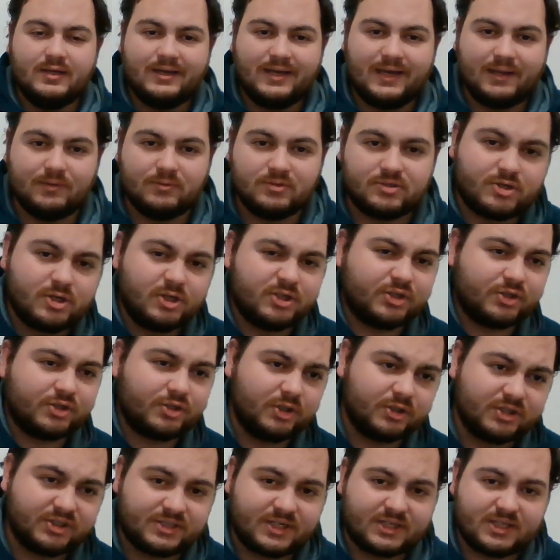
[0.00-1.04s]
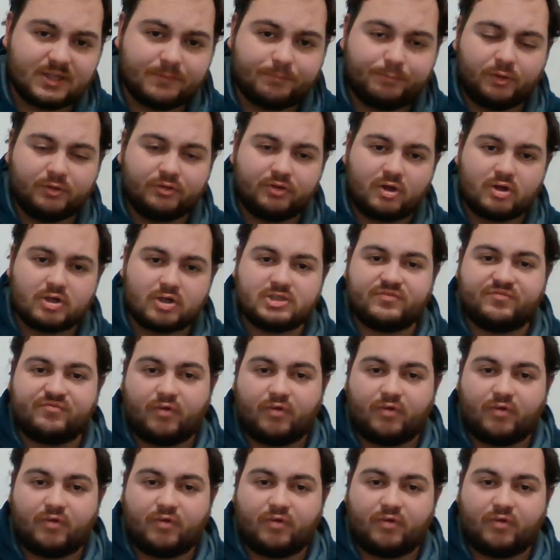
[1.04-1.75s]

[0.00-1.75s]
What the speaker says: it was good to see the Bulldogs